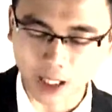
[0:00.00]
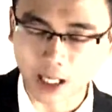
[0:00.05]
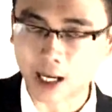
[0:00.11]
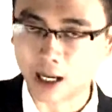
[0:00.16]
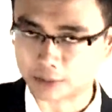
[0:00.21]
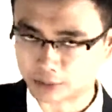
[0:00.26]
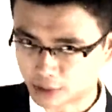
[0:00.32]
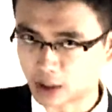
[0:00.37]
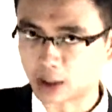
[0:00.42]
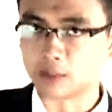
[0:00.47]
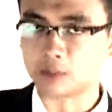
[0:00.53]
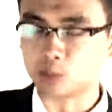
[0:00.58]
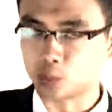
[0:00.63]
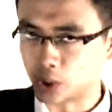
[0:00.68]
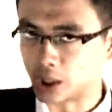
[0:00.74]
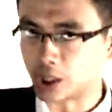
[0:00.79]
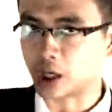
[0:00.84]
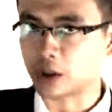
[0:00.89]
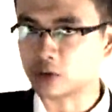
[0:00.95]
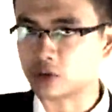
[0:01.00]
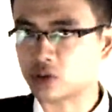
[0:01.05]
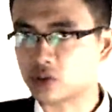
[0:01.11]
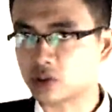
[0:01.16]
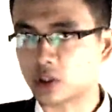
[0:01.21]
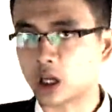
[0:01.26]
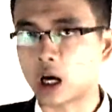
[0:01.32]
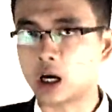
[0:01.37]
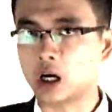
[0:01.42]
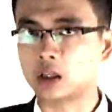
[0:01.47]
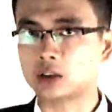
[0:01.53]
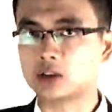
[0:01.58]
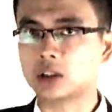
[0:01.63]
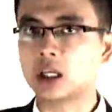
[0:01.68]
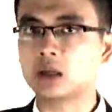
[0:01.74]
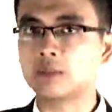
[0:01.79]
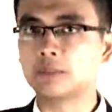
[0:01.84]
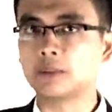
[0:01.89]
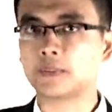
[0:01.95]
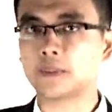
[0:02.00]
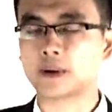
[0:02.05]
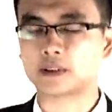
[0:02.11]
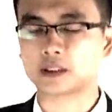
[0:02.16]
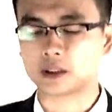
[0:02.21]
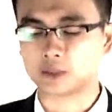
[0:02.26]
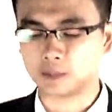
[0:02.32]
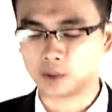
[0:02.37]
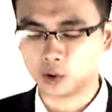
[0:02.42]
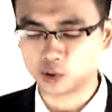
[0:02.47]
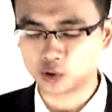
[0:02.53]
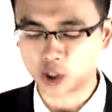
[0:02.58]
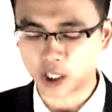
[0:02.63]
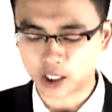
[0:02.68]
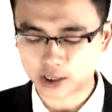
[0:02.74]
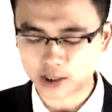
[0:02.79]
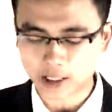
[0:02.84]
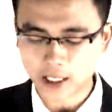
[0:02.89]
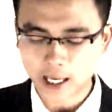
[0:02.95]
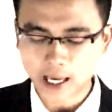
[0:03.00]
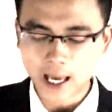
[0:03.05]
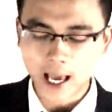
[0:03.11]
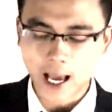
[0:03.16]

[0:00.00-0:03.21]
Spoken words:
plan, and then we're going to start implement this project.